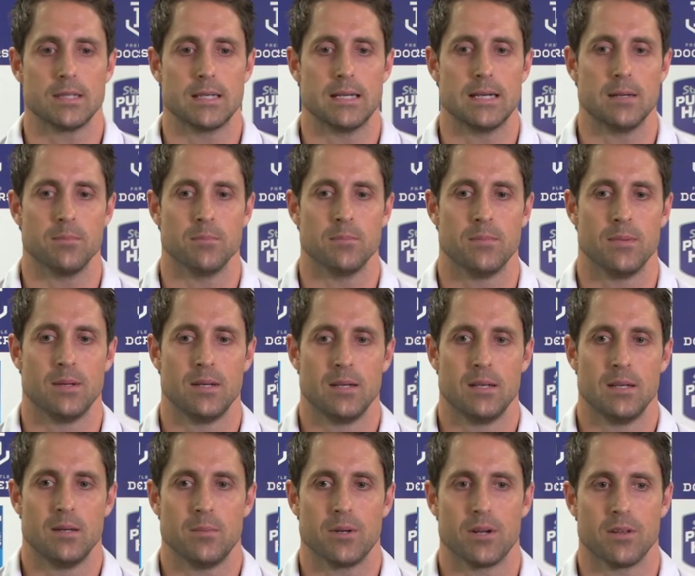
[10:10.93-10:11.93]

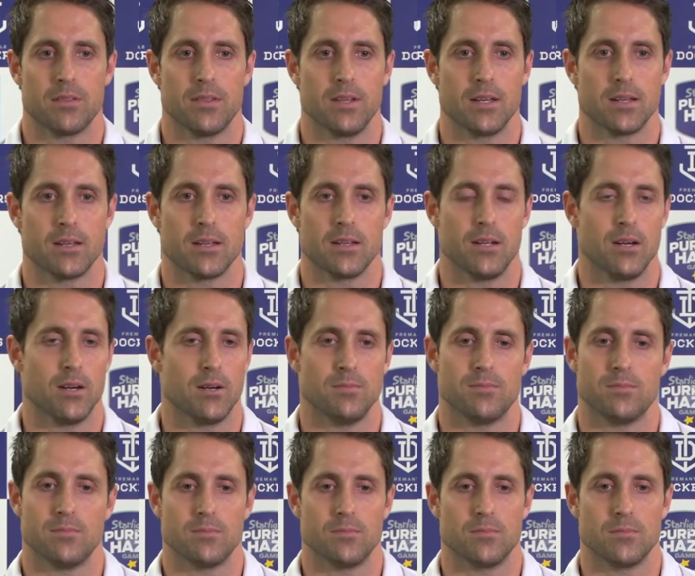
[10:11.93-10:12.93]
But I think, you know,
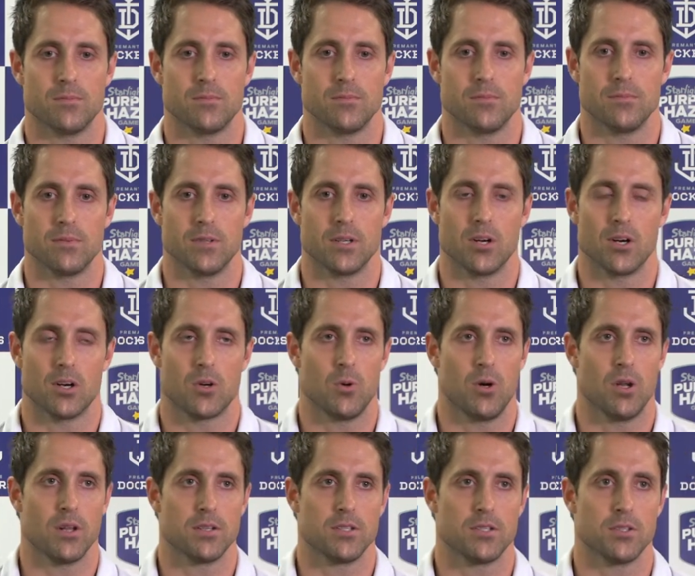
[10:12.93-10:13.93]
they've got
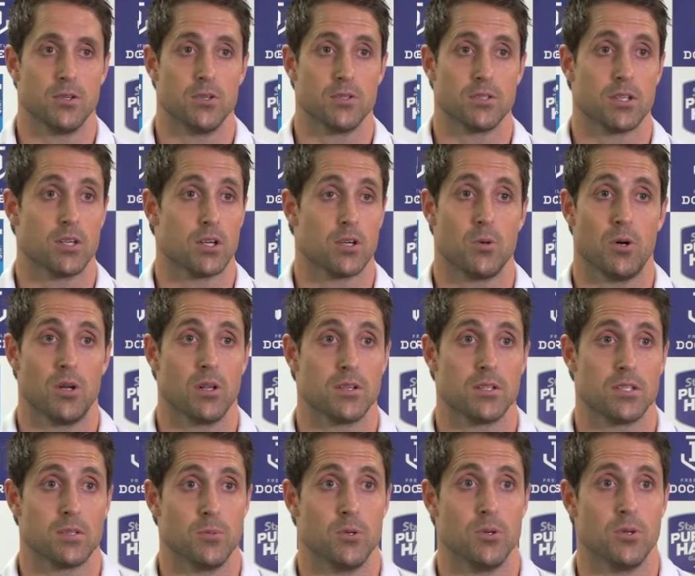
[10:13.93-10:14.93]
quality talls, they've got
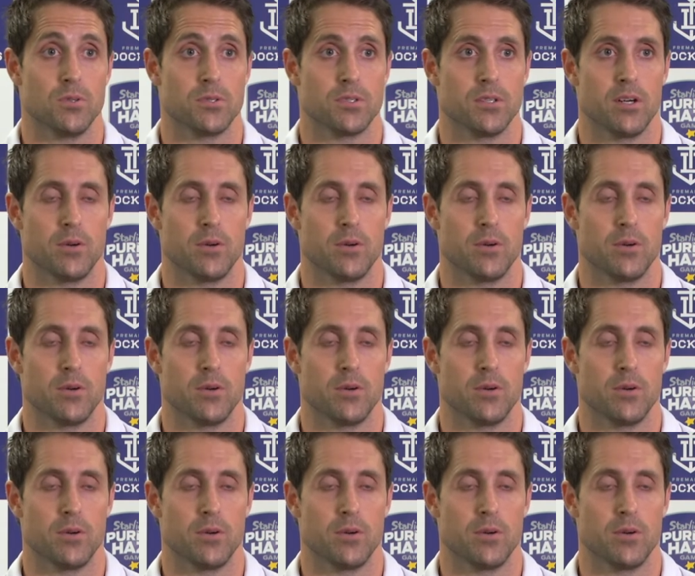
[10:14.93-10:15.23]
quality smalls.